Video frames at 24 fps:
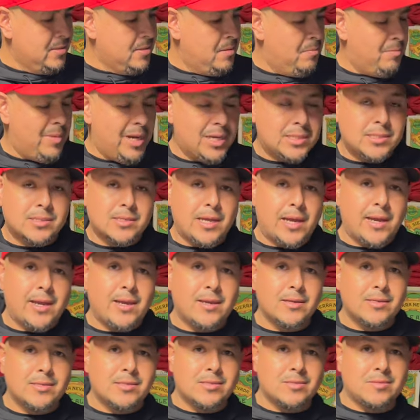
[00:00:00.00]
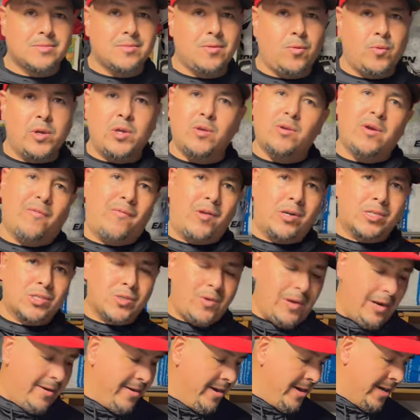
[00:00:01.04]
Mustangs. Okay.
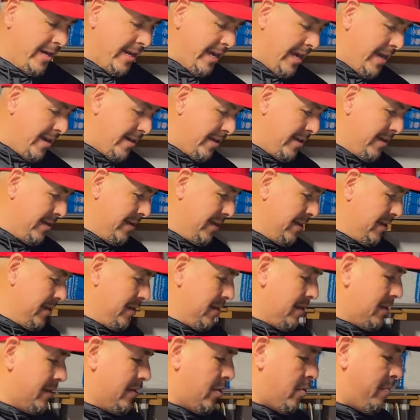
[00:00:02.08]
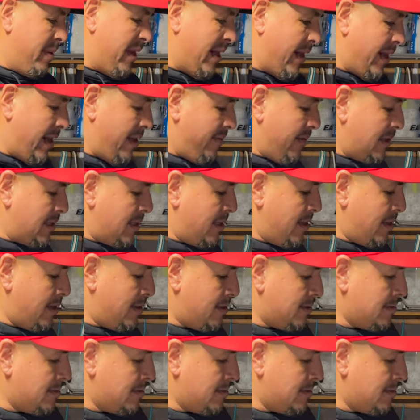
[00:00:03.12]
Universal out here in Cali. A little bit of everything.